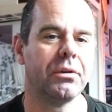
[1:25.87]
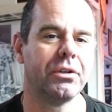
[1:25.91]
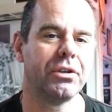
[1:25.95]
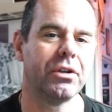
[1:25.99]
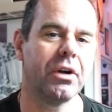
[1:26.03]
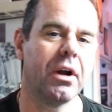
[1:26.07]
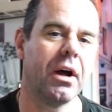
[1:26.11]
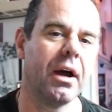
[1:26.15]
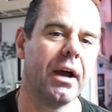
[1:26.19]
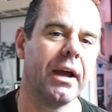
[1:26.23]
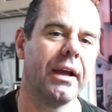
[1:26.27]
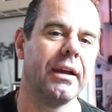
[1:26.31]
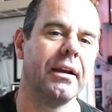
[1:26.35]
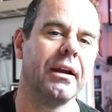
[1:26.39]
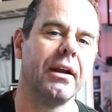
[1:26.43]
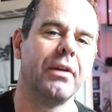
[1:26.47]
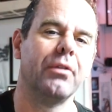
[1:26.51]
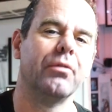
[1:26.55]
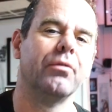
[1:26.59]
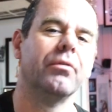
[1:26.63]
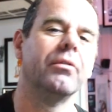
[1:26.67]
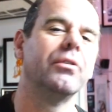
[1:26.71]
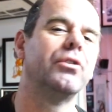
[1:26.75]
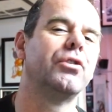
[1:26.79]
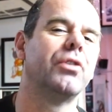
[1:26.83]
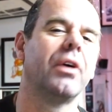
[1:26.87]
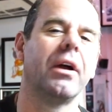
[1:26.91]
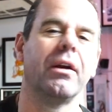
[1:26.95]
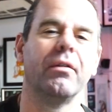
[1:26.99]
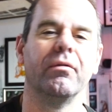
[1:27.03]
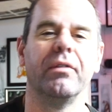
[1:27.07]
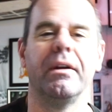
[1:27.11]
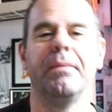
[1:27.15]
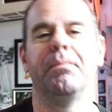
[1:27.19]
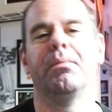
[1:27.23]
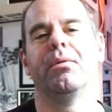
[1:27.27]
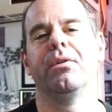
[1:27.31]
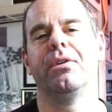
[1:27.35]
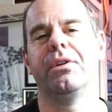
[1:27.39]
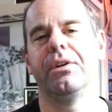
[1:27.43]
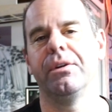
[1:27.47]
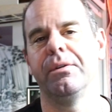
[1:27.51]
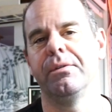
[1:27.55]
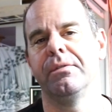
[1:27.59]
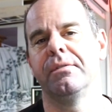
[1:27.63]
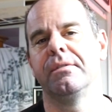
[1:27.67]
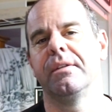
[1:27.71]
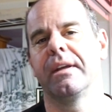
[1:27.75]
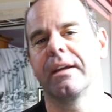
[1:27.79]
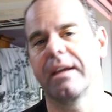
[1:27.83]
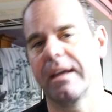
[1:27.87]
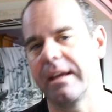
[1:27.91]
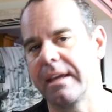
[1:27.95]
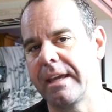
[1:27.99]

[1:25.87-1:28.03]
try and reproduce like a